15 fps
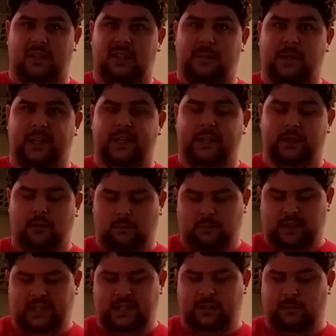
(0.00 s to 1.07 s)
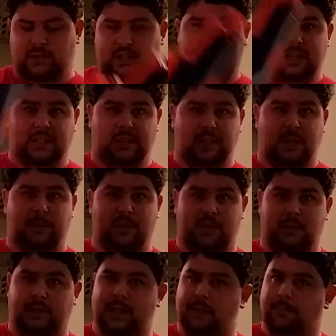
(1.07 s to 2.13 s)
the semi-auto, but each time you have
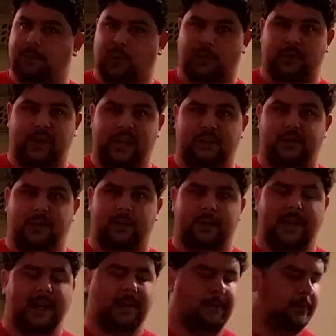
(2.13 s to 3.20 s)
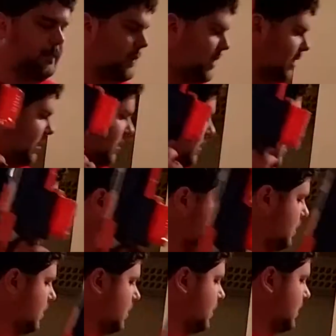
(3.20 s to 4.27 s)
to keep pulling that trigger back.
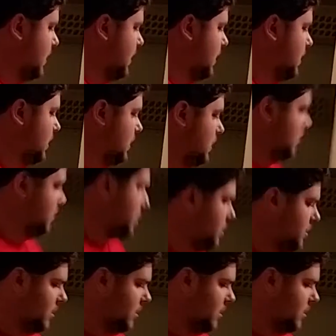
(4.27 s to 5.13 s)
And